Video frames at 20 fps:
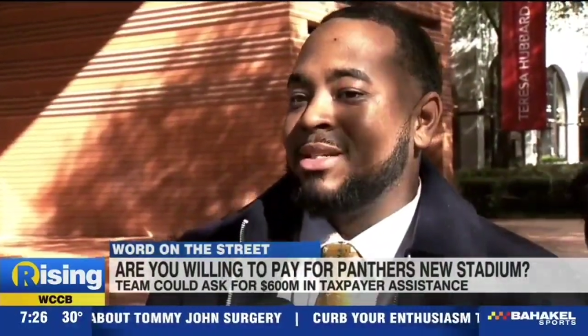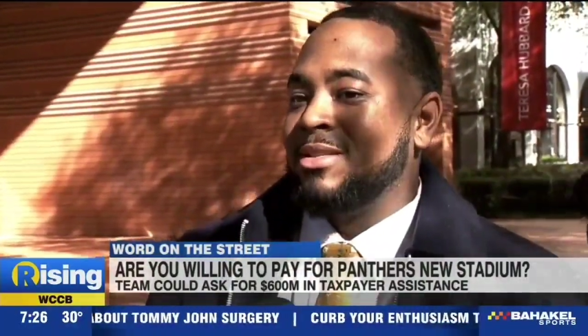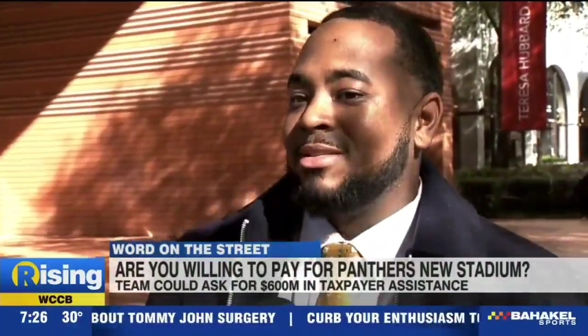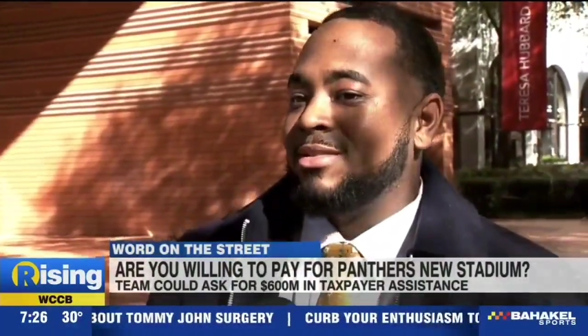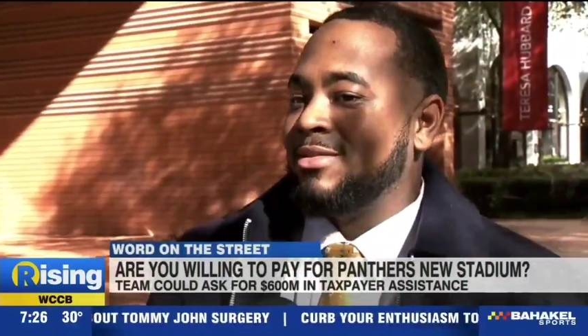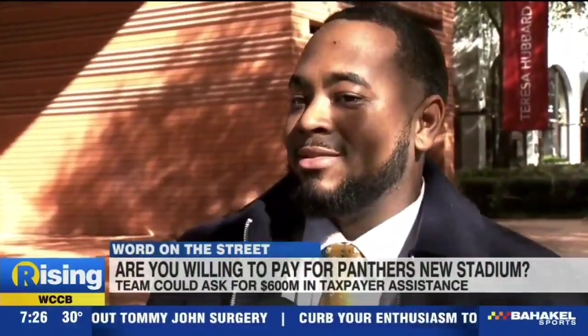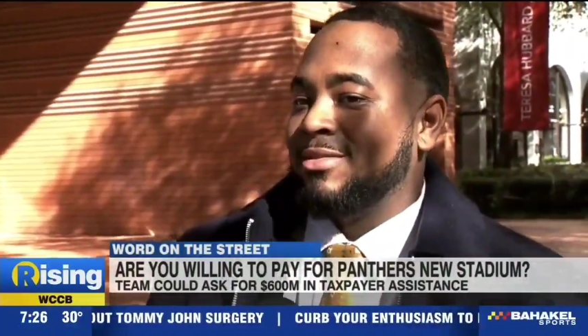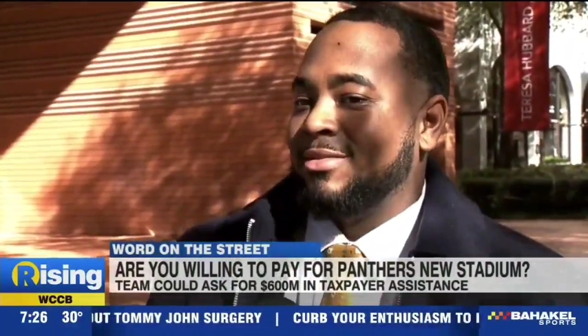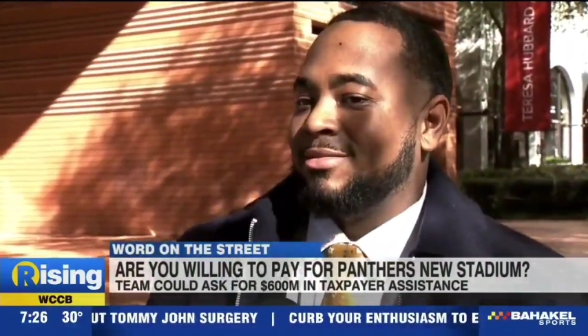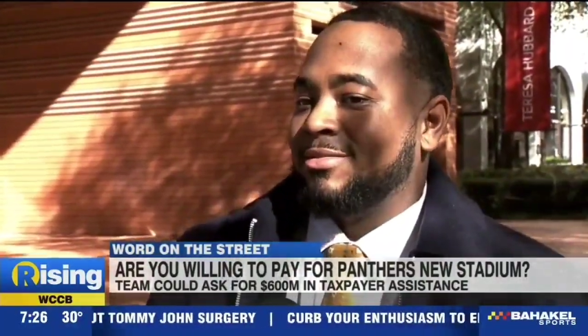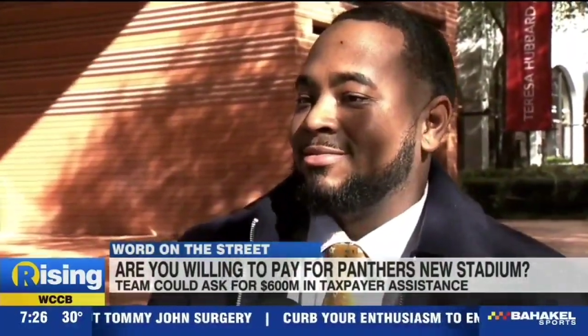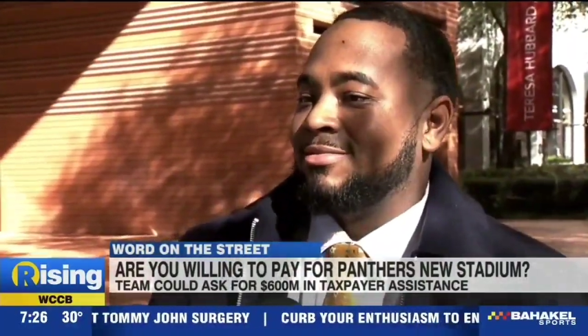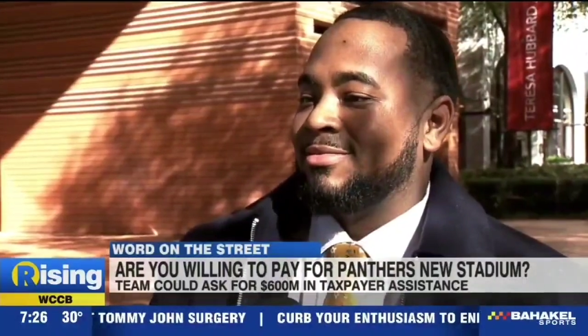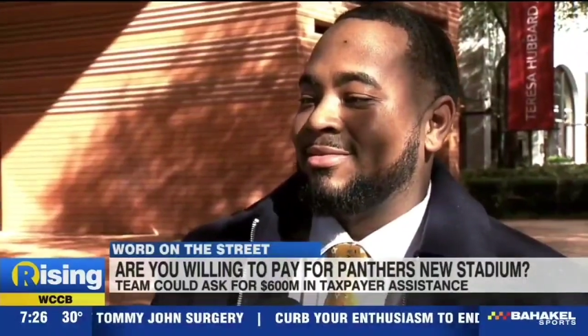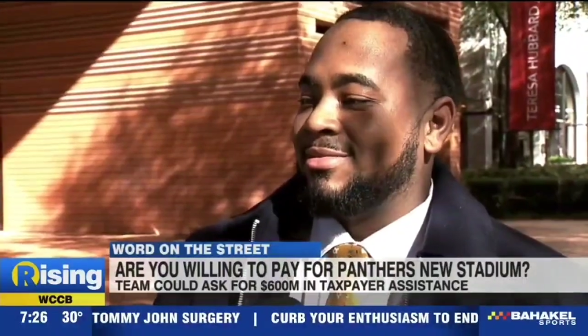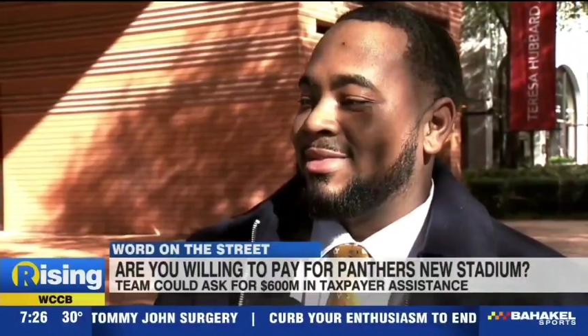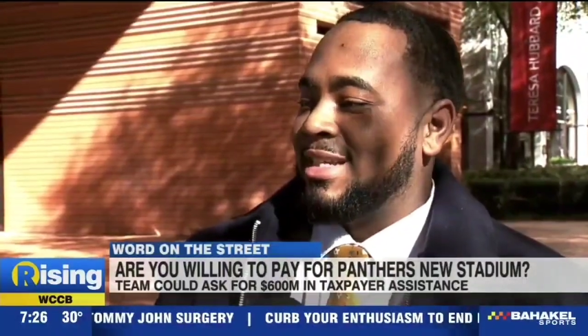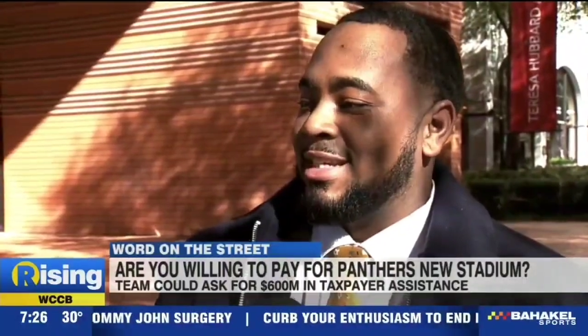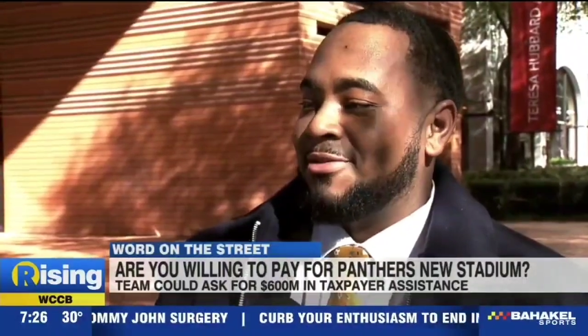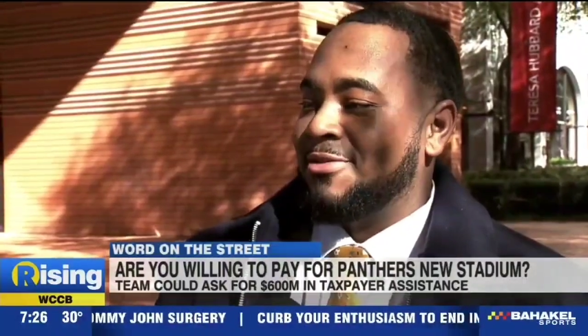should
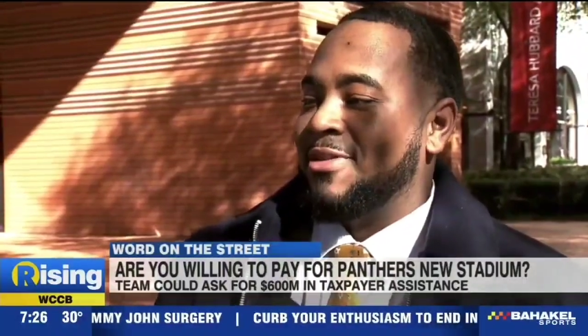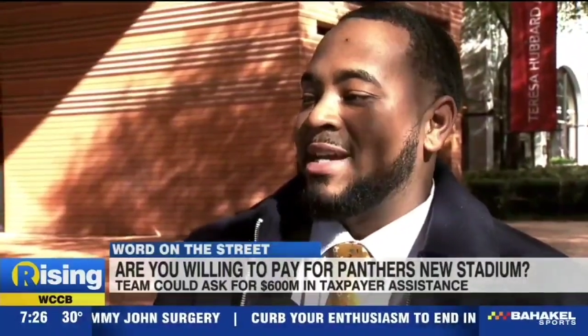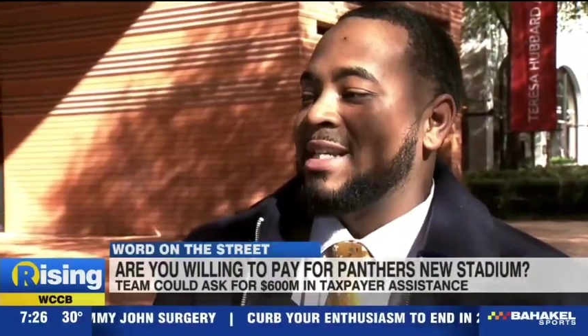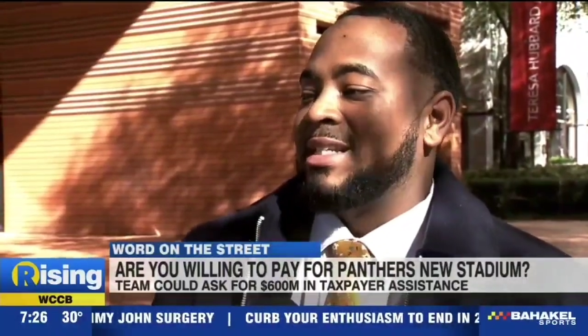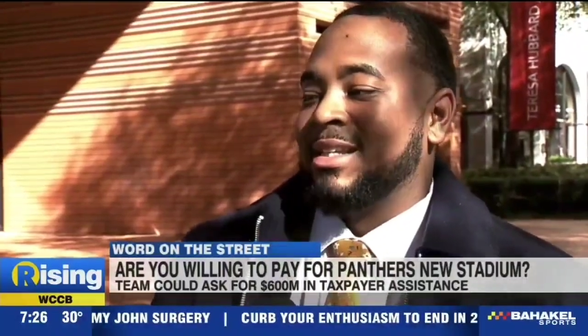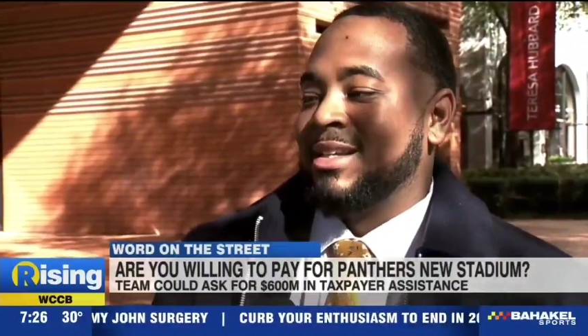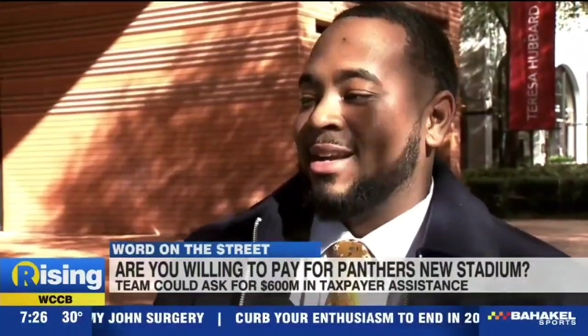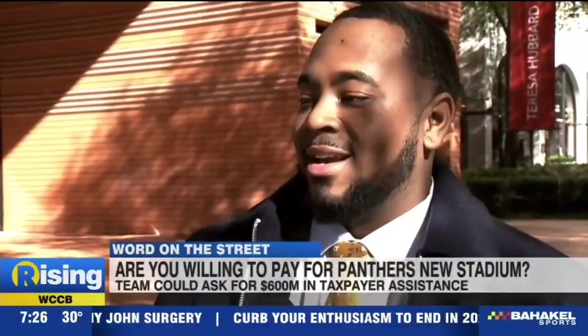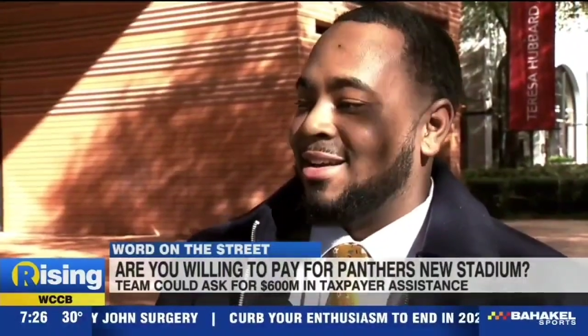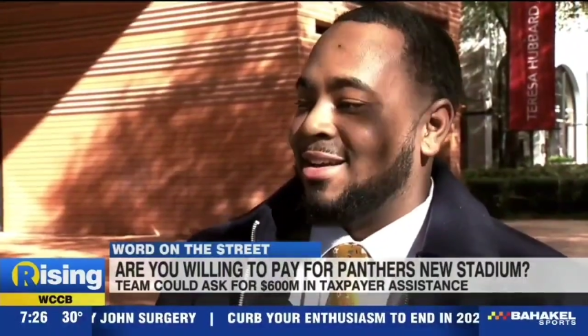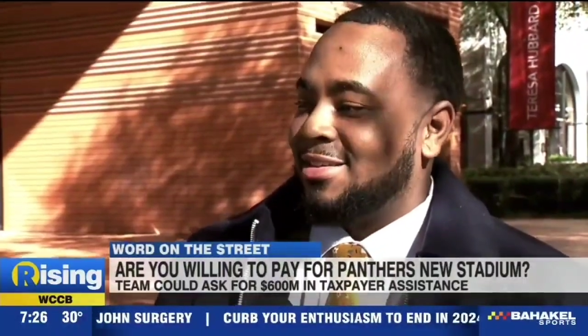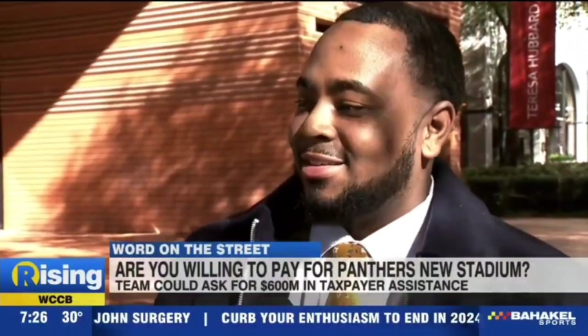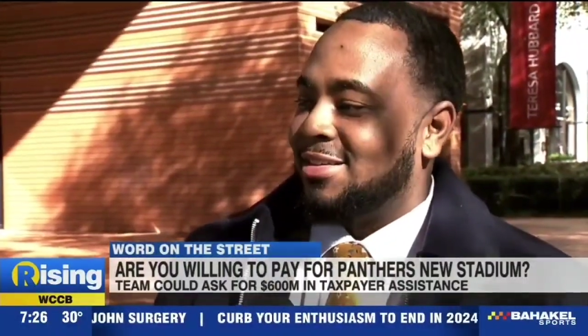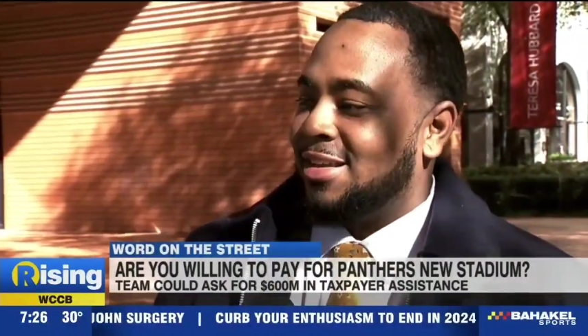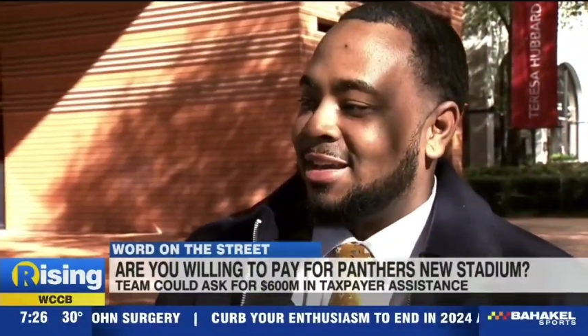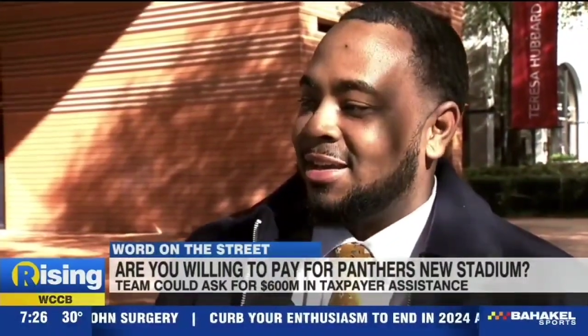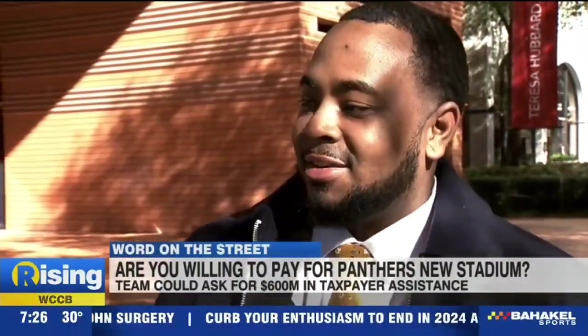invest again.